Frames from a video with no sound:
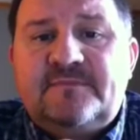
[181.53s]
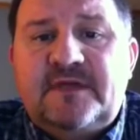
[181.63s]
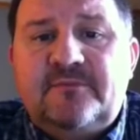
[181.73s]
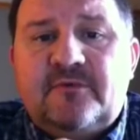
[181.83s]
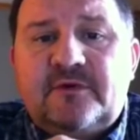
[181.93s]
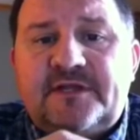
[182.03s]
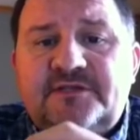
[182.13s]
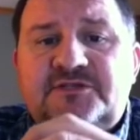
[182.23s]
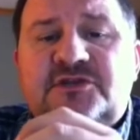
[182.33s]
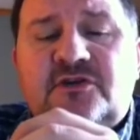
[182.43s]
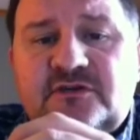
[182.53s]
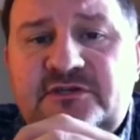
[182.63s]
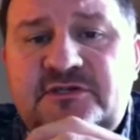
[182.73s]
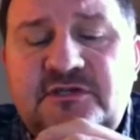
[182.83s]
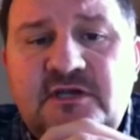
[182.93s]
people and His
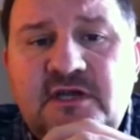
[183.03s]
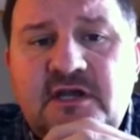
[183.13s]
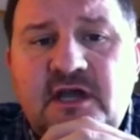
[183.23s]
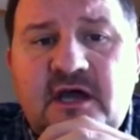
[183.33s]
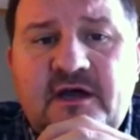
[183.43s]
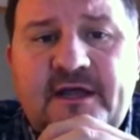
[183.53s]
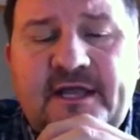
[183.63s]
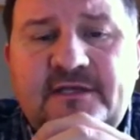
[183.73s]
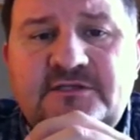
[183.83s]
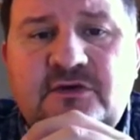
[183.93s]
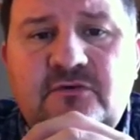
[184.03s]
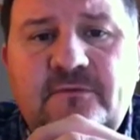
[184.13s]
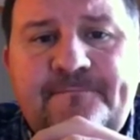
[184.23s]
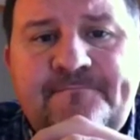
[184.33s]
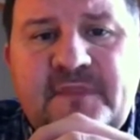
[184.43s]
church. And so
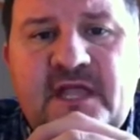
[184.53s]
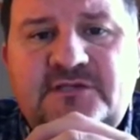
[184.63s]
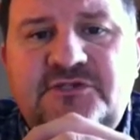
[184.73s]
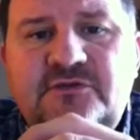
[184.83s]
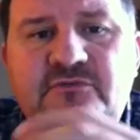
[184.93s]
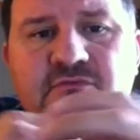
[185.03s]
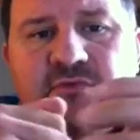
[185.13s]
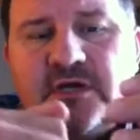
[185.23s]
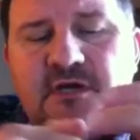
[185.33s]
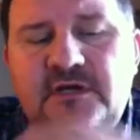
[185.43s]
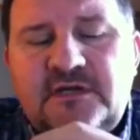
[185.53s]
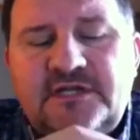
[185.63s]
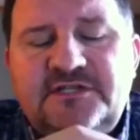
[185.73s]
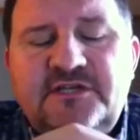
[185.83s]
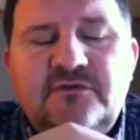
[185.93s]
as you
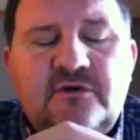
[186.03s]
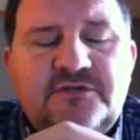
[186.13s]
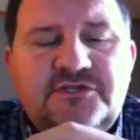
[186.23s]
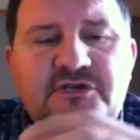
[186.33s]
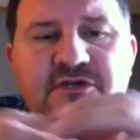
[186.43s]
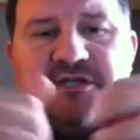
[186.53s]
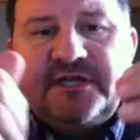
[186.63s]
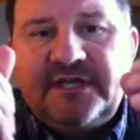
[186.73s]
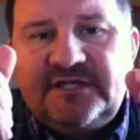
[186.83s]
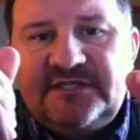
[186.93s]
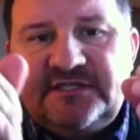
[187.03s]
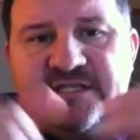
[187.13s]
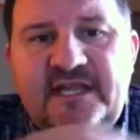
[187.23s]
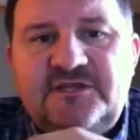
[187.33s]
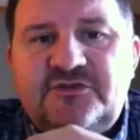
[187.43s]
continue on this journey,
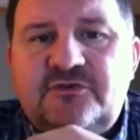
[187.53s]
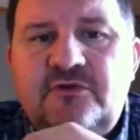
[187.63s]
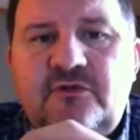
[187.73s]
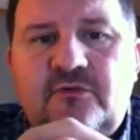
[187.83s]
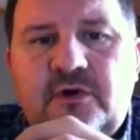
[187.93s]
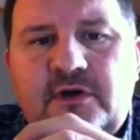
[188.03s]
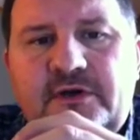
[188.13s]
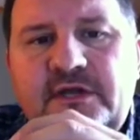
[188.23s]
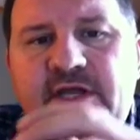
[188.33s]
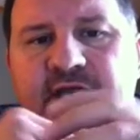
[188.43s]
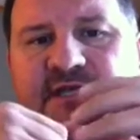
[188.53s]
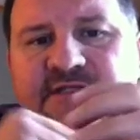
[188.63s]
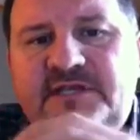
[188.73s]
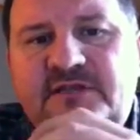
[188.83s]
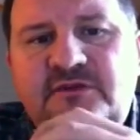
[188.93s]
stay true to the Word.
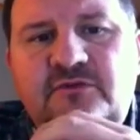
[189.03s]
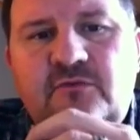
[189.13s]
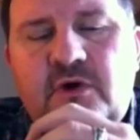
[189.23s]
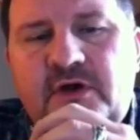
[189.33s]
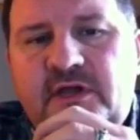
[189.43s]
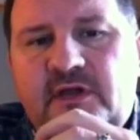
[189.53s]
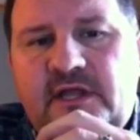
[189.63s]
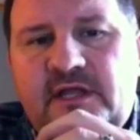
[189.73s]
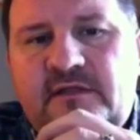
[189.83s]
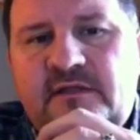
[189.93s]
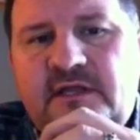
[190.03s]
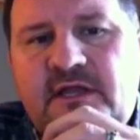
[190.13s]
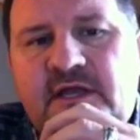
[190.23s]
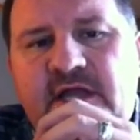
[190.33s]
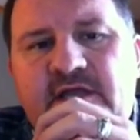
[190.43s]
Continue to work in
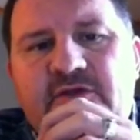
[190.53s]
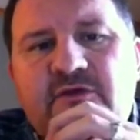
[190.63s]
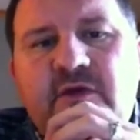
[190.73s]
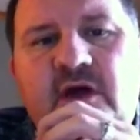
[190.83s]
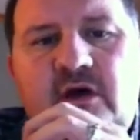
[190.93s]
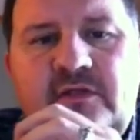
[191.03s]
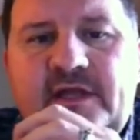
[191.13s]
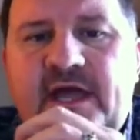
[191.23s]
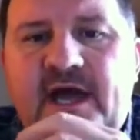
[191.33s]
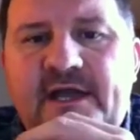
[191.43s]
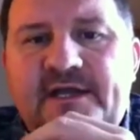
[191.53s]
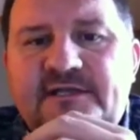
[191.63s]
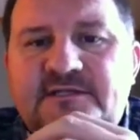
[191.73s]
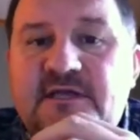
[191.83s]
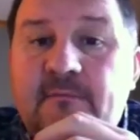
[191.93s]
doing all that God
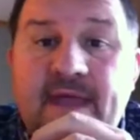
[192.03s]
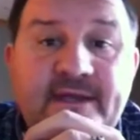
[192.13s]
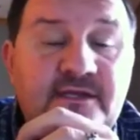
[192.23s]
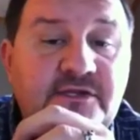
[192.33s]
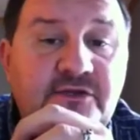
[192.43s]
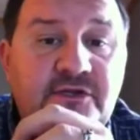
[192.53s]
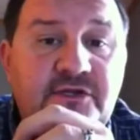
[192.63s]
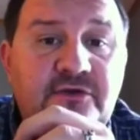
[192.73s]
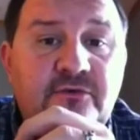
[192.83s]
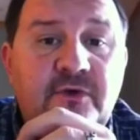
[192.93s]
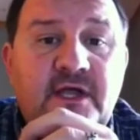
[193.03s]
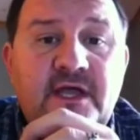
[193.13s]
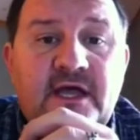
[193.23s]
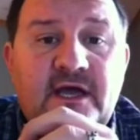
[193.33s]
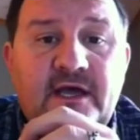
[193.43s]
has commanded you to do,
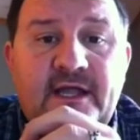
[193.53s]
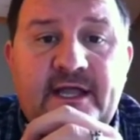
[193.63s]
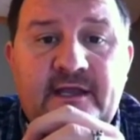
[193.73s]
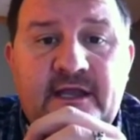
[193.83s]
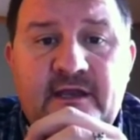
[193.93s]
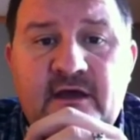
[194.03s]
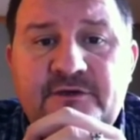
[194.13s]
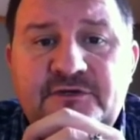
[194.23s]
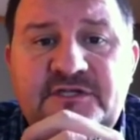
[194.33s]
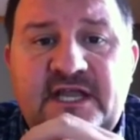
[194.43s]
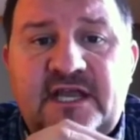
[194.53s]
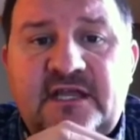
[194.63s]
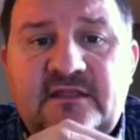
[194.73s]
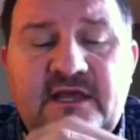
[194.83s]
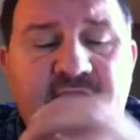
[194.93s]
and
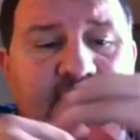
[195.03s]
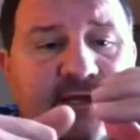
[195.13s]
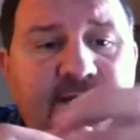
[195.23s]
understanding that